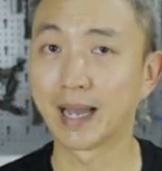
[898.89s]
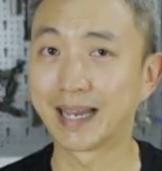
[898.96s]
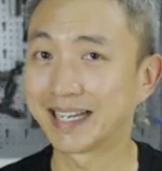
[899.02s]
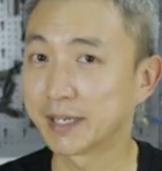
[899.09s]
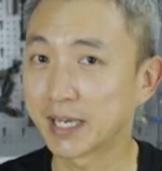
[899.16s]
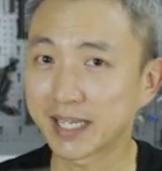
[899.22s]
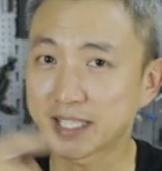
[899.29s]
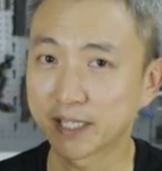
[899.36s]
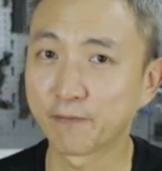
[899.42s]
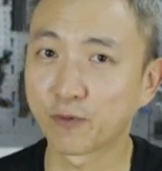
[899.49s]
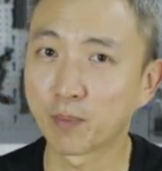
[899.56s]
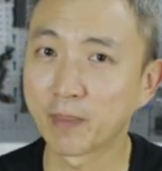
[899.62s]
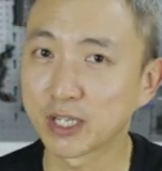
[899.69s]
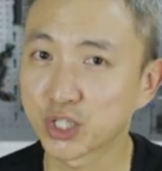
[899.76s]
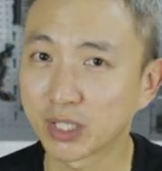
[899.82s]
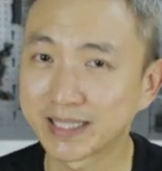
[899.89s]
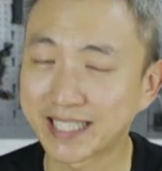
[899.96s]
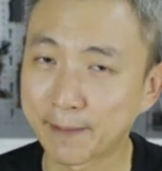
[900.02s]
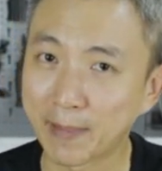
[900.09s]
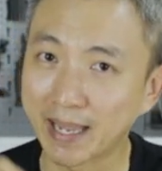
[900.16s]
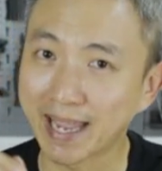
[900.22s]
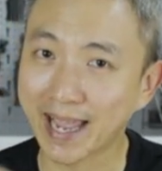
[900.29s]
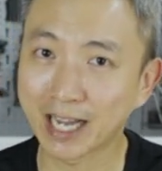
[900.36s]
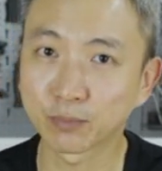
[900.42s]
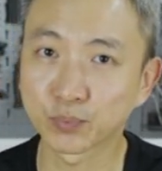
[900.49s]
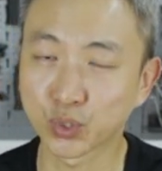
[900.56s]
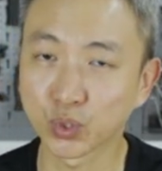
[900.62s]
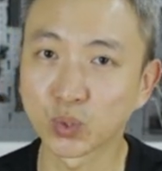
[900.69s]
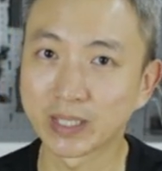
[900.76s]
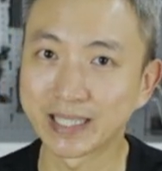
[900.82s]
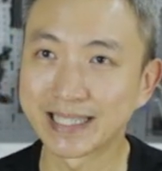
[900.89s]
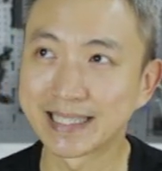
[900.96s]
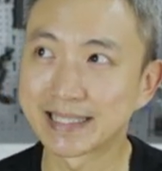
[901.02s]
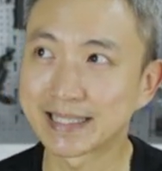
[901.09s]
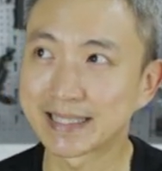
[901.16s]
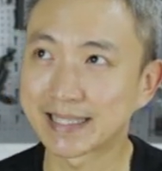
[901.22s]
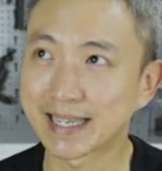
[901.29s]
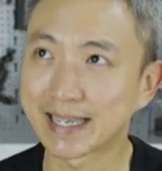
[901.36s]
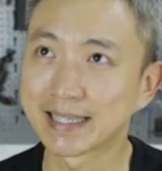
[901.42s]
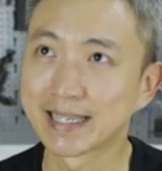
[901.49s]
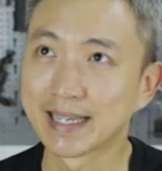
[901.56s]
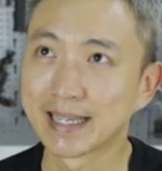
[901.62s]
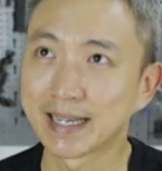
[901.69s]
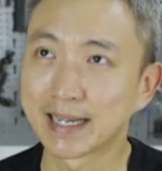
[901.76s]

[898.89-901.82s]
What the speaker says: And the next information that may help you is that